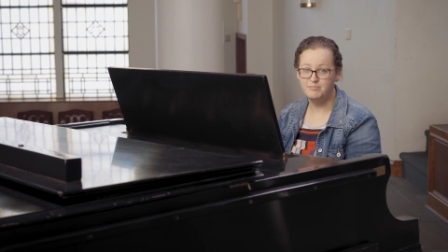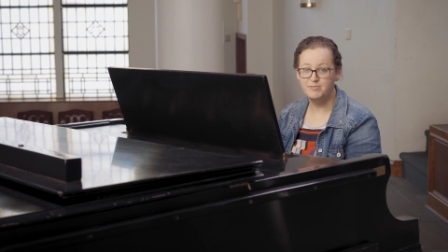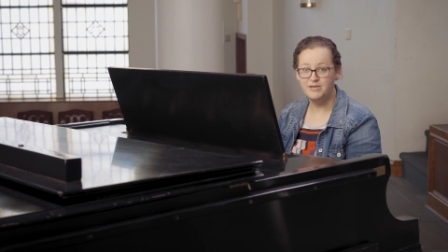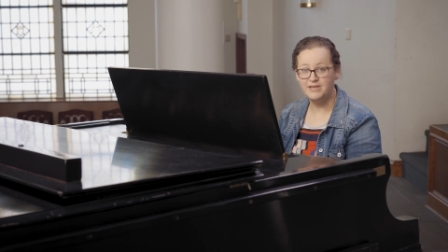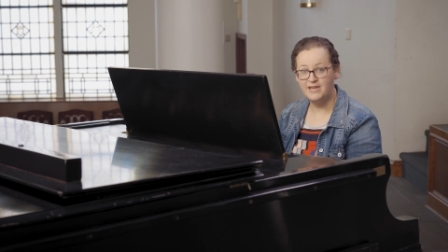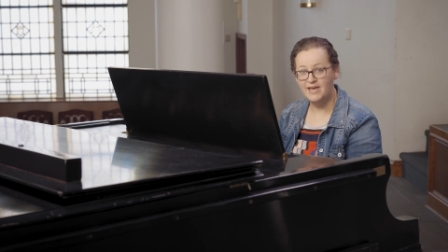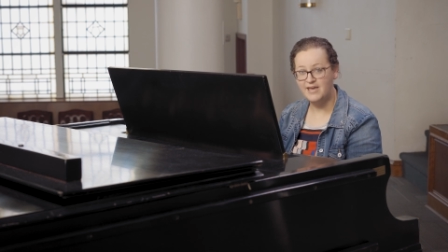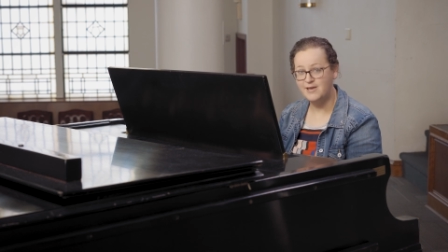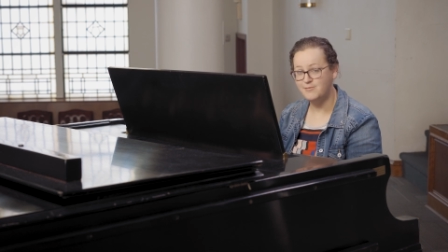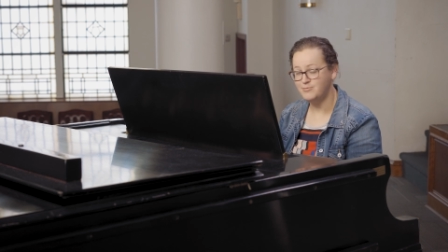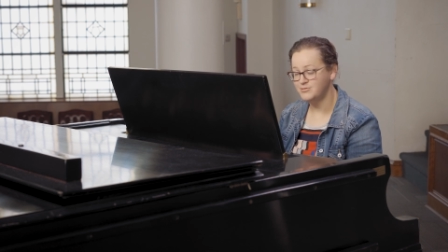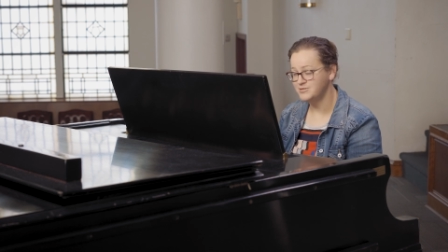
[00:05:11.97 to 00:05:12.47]

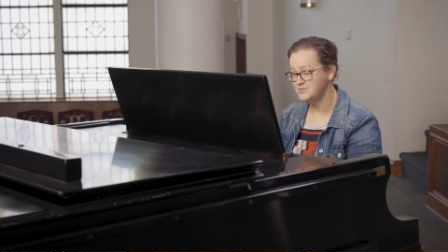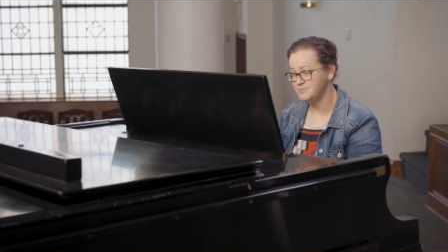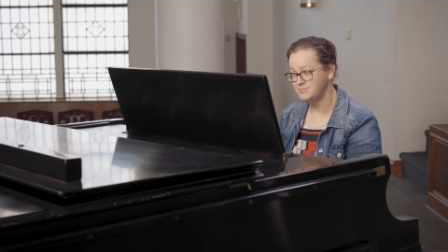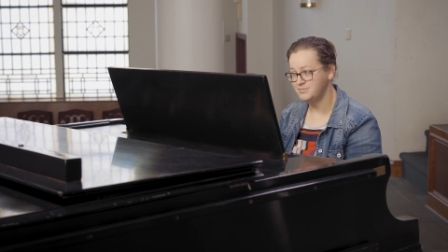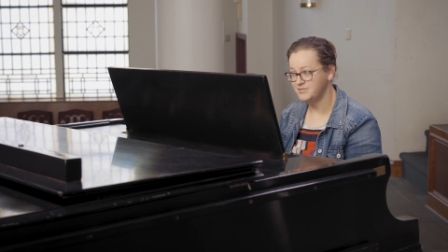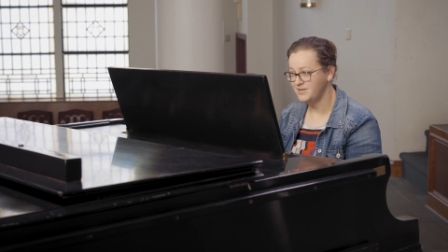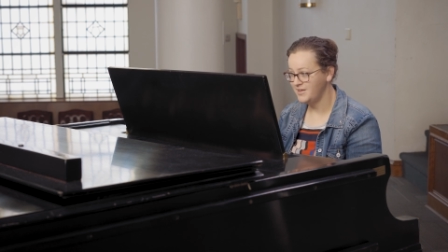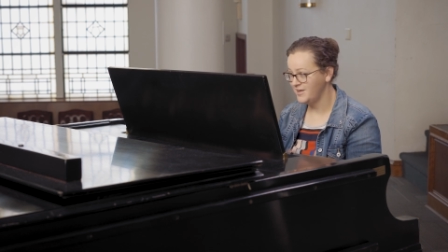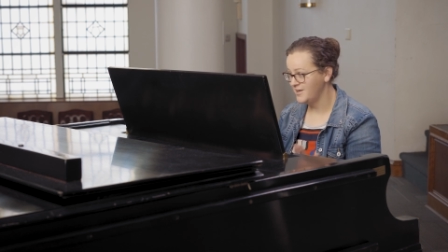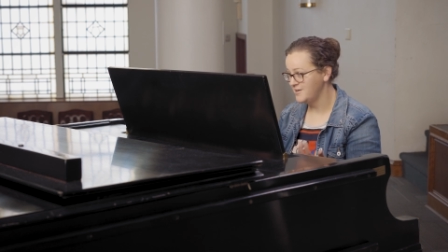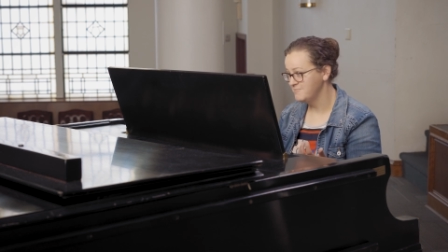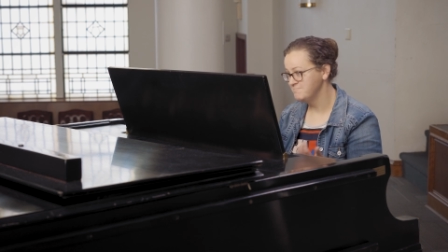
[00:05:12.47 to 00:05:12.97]
be able to
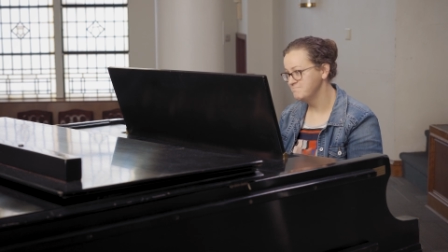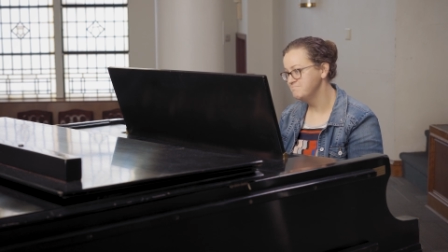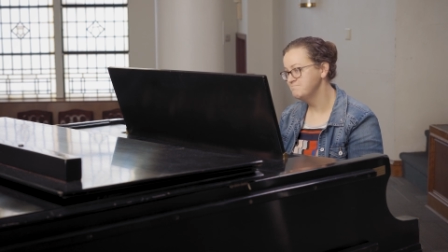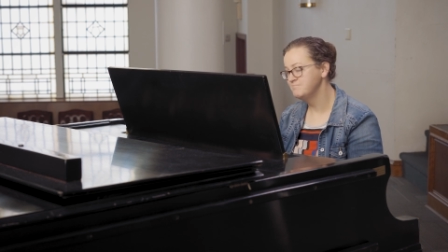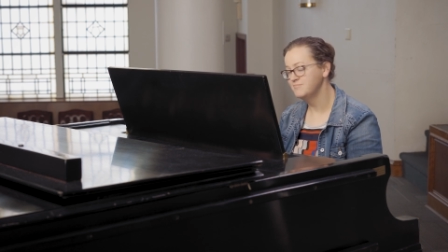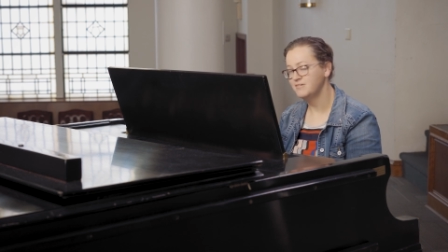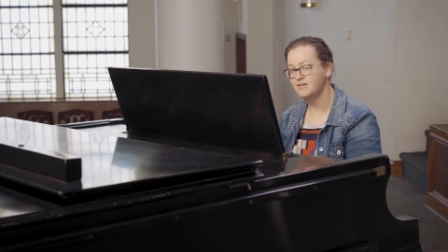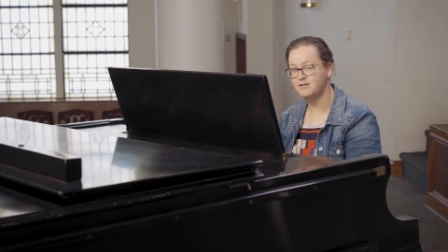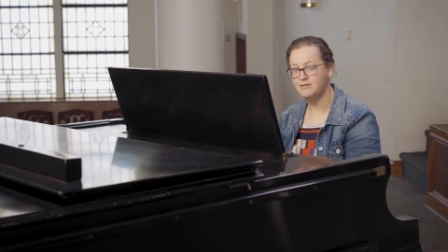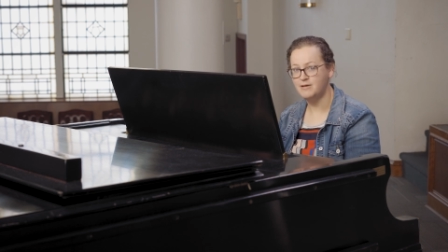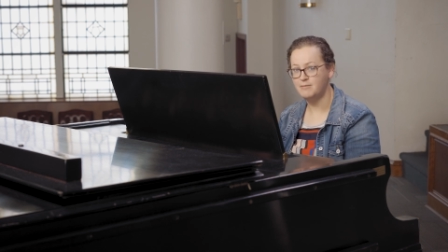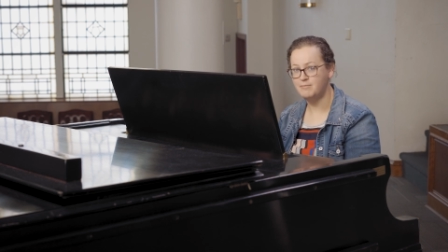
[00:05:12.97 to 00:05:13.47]
play
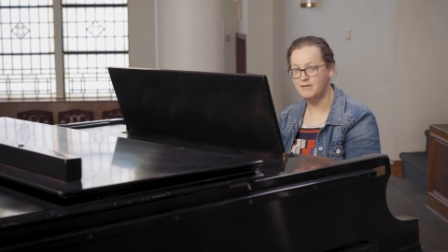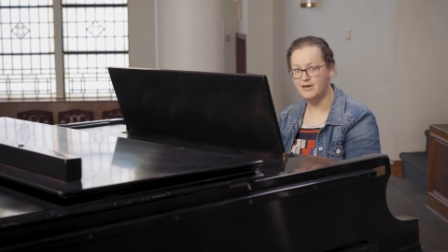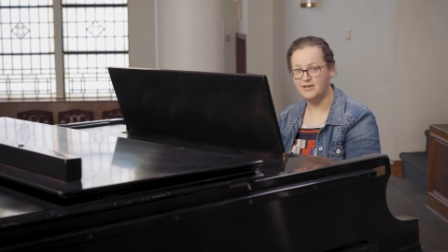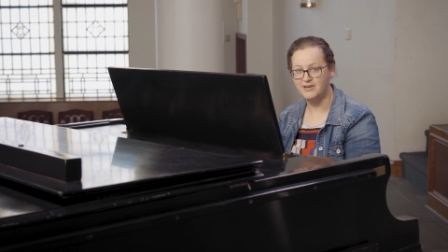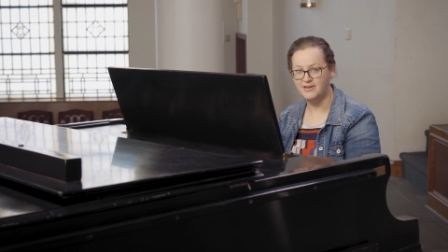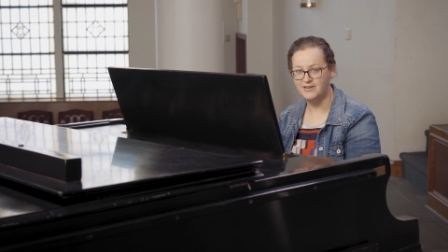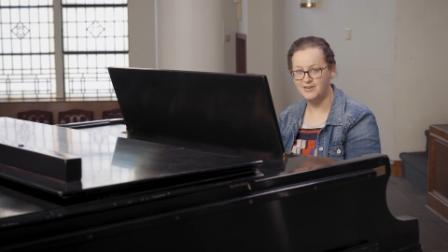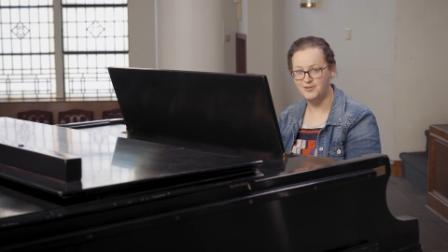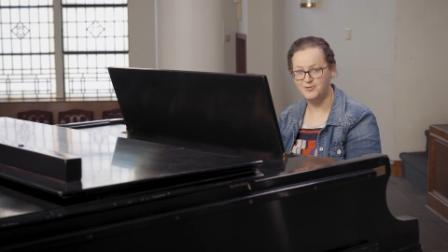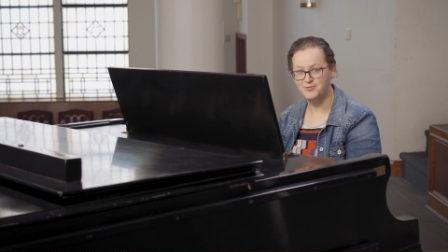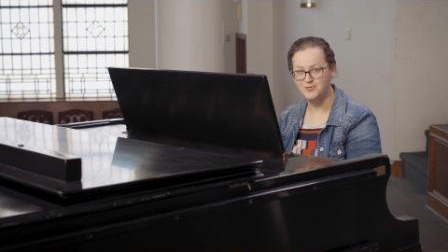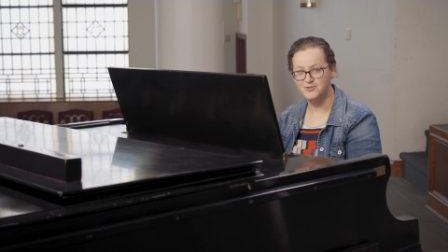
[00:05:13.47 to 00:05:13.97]
about
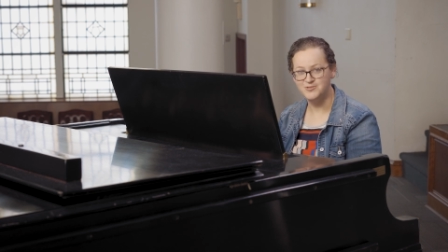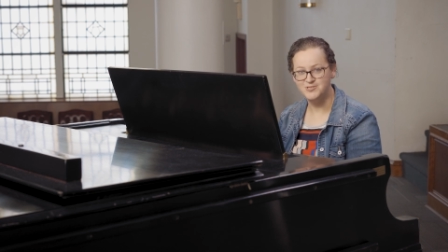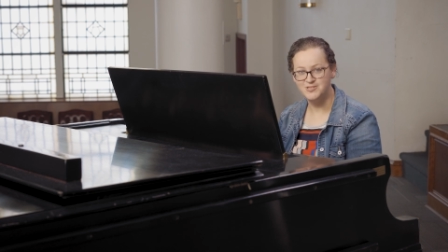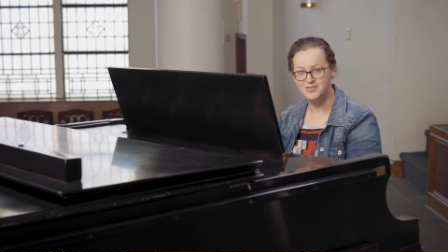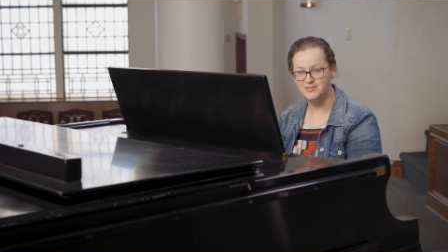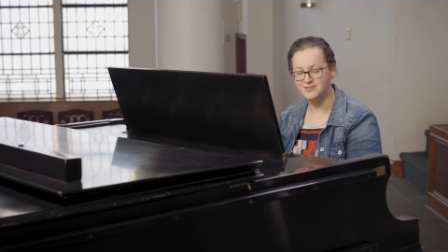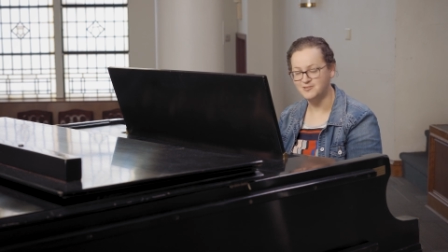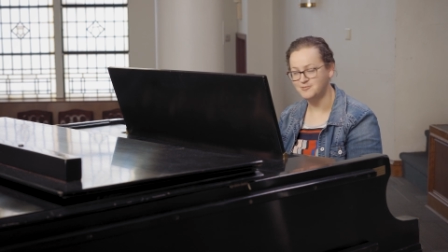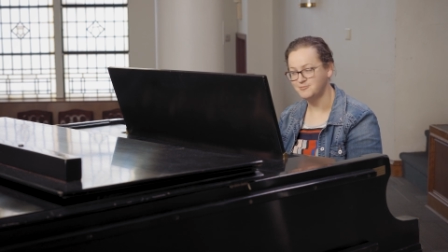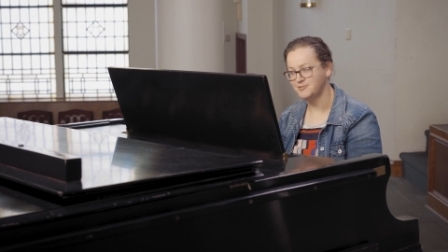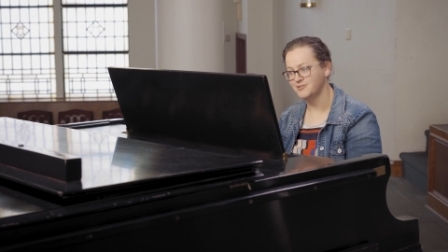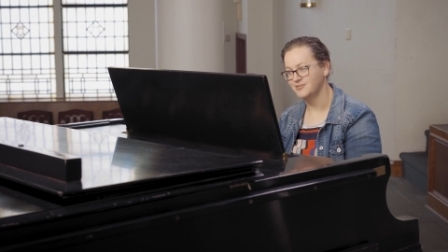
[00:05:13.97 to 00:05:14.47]
any chord
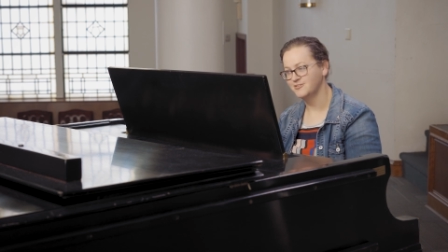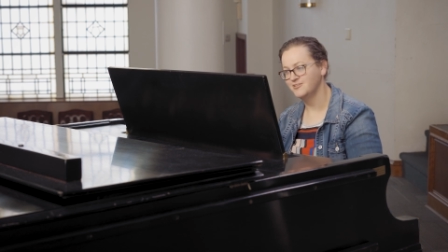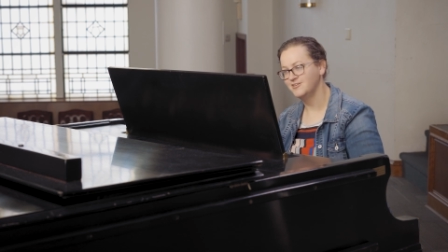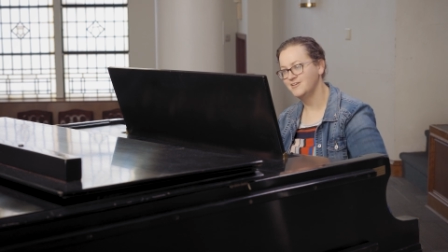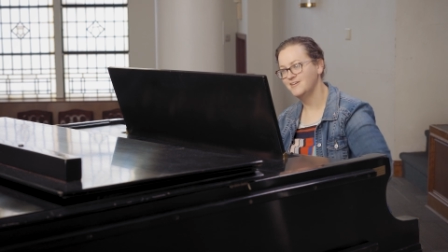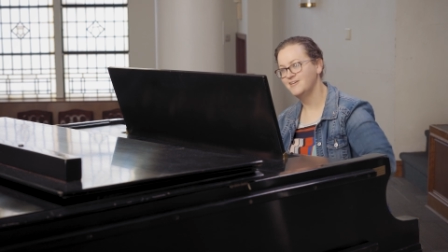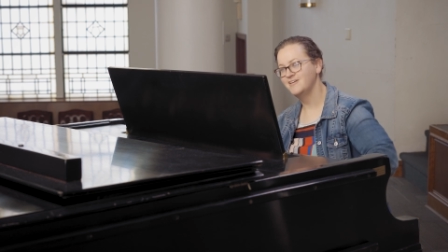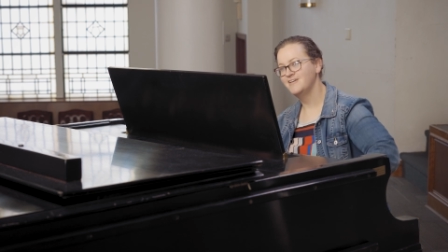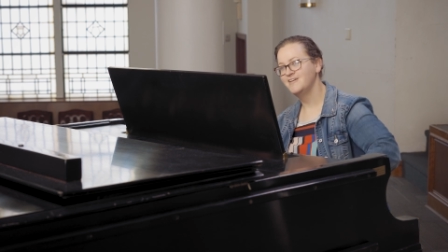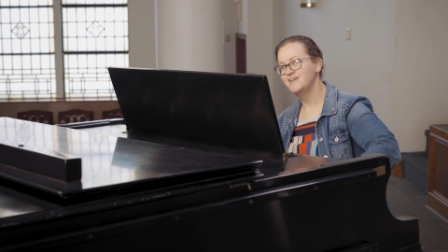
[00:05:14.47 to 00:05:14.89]
sheet in the world.